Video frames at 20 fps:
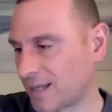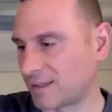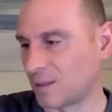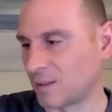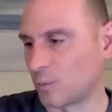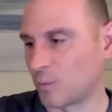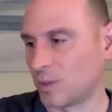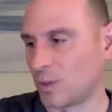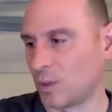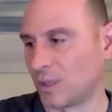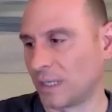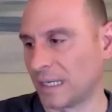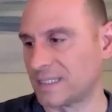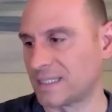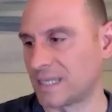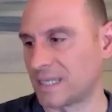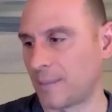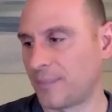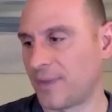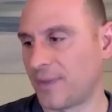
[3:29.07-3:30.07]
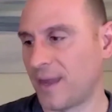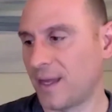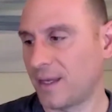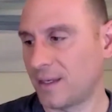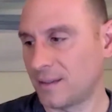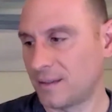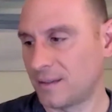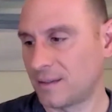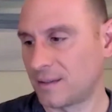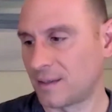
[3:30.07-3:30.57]
fact that we all accept
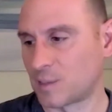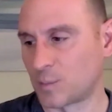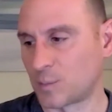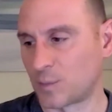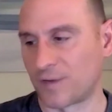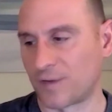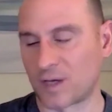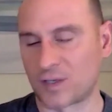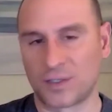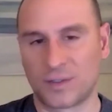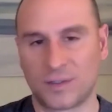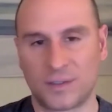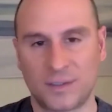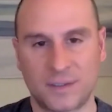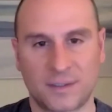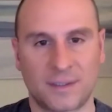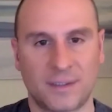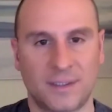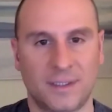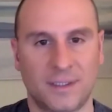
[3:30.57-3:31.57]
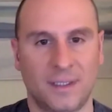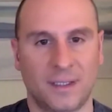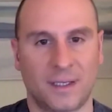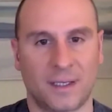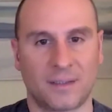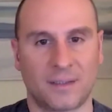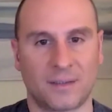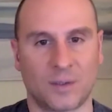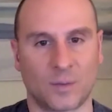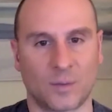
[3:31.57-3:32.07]
that as professionals
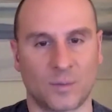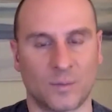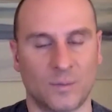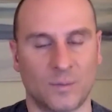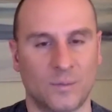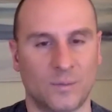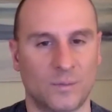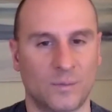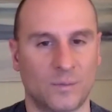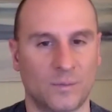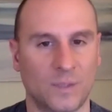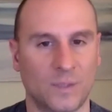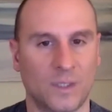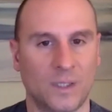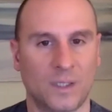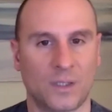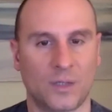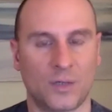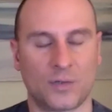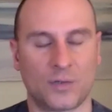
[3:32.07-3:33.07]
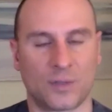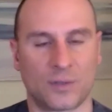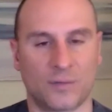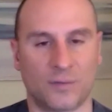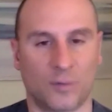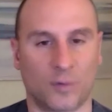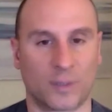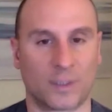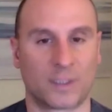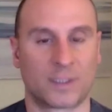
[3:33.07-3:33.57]
and don't use our
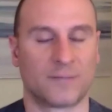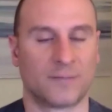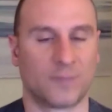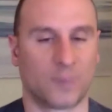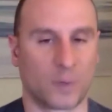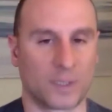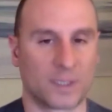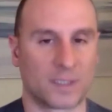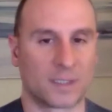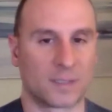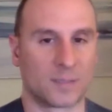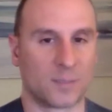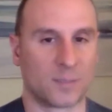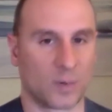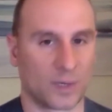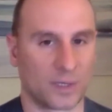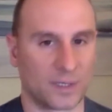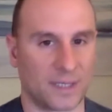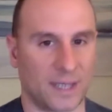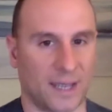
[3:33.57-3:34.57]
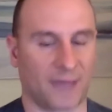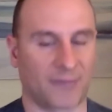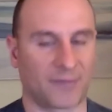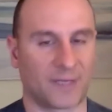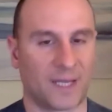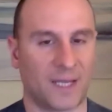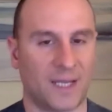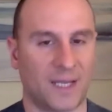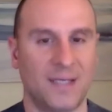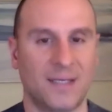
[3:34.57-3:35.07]
voices more to
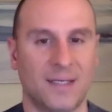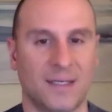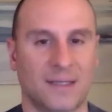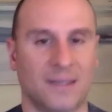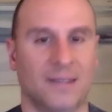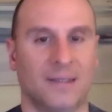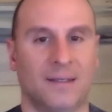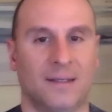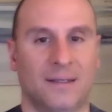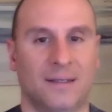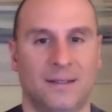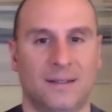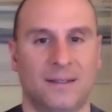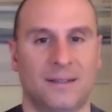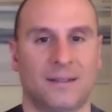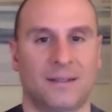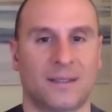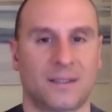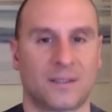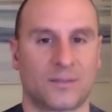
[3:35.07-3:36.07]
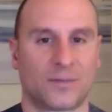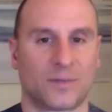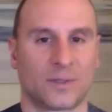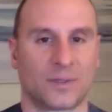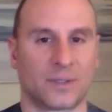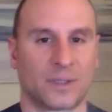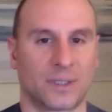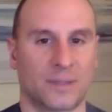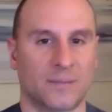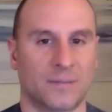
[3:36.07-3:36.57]
advocate is
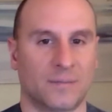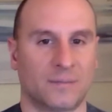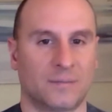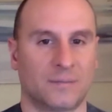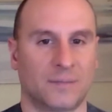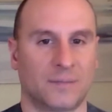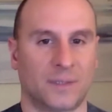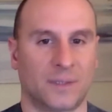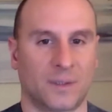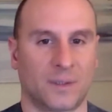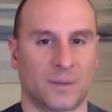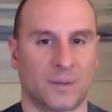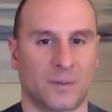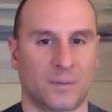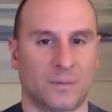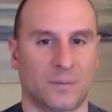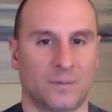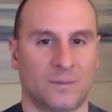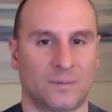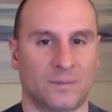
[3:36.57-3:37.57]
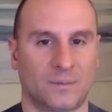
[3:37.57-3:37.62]
really, the